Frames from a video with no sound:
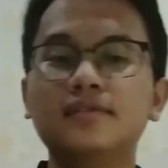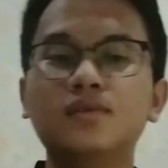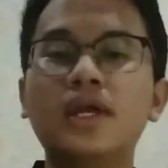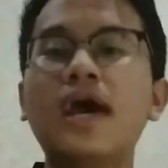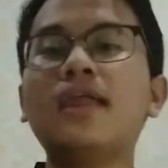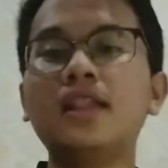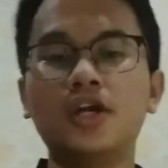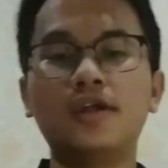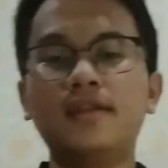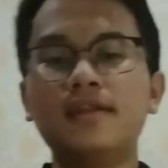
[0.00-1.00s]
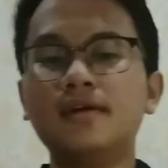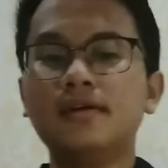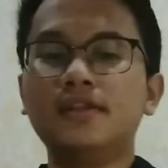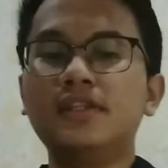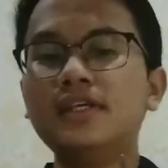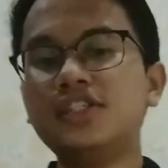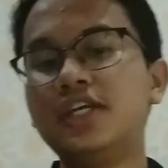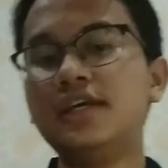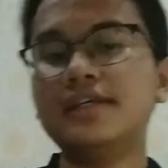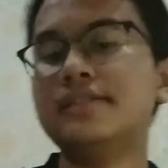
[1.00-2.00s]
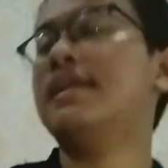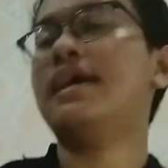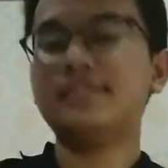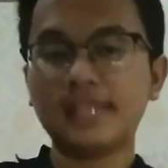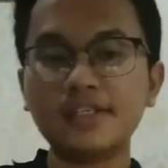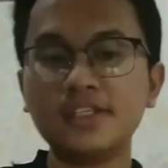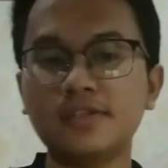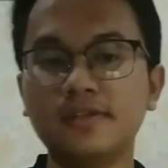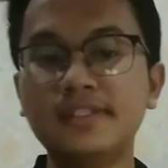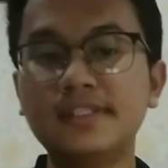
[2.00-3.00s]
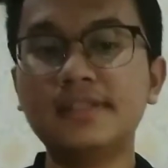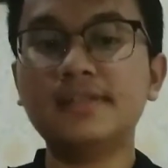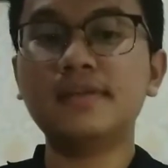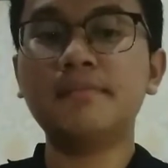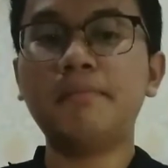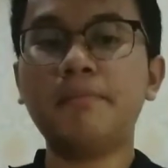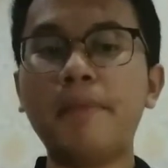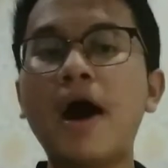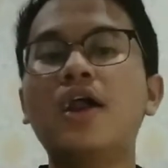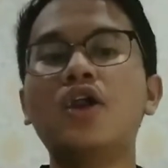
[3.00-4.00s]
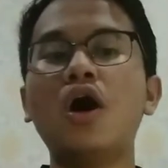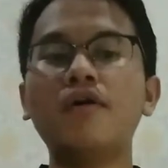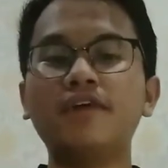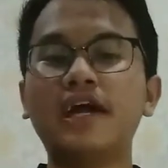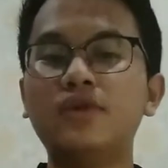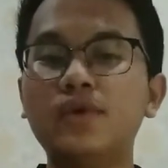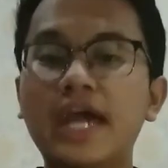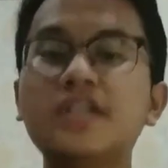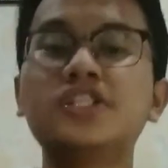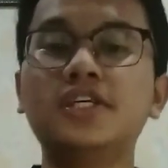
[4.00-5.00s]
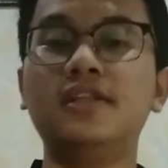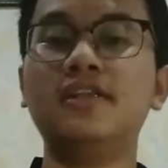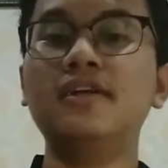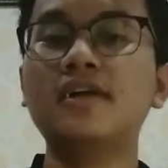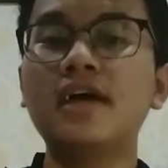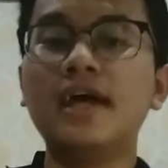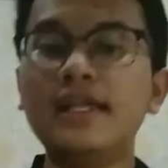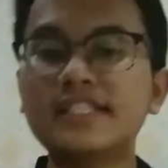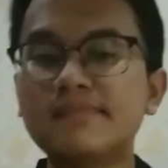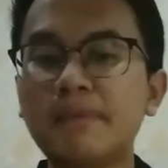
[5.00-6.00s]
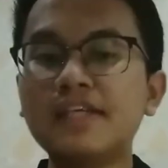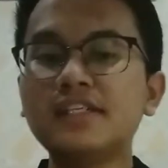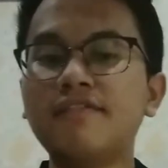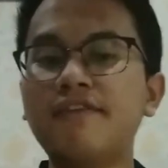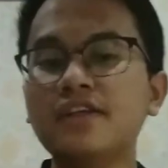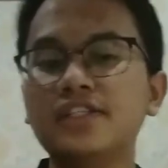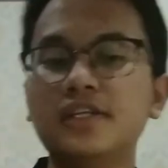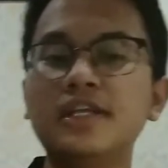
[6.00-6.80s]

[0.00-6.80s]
What I learned, teaching is an essential part of education. Its special function